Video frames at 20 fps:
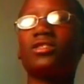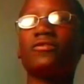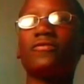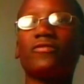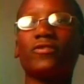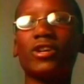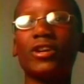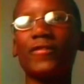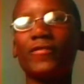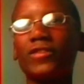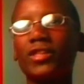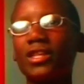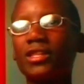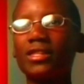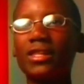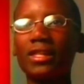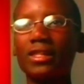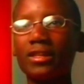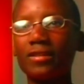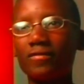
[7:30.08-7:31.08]
you for everything
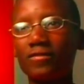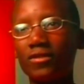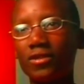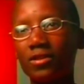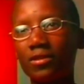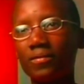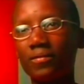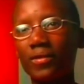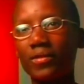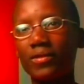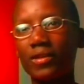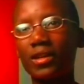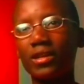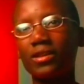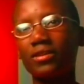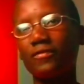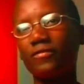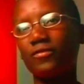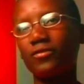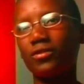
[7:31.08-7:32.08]
that they've done.
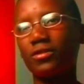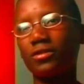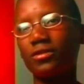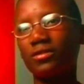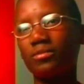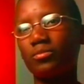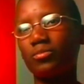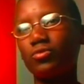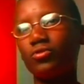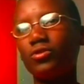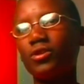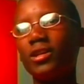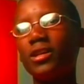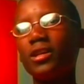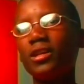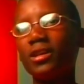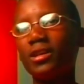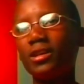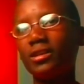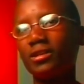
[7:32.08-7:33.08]
thank you for the support.
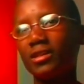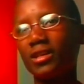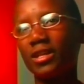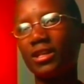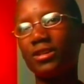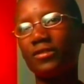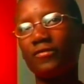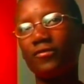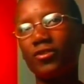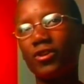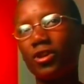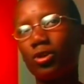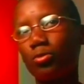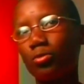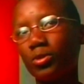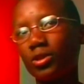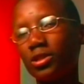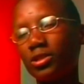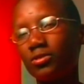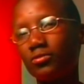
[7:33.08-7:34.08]
Thank you for
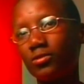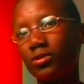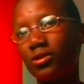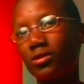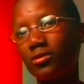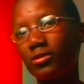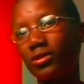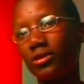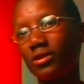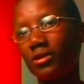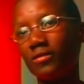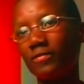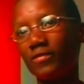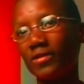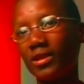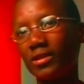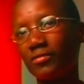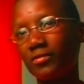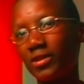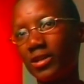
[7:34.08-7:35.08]
helping us with all the stuff
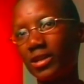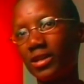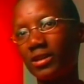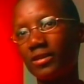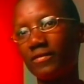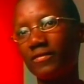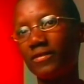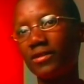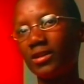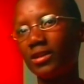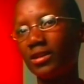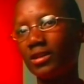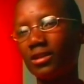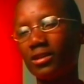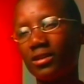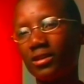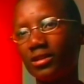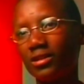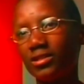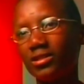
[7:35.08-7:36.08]
that we have.
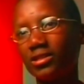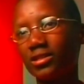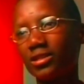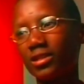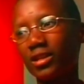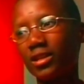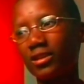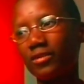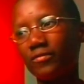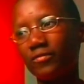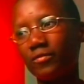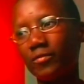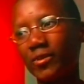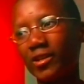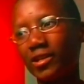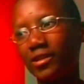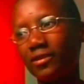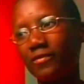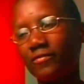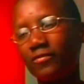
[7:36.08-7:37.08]
And just thank you for
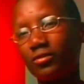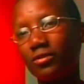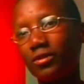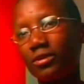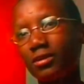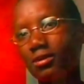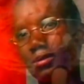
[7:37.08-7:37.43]
being there for us.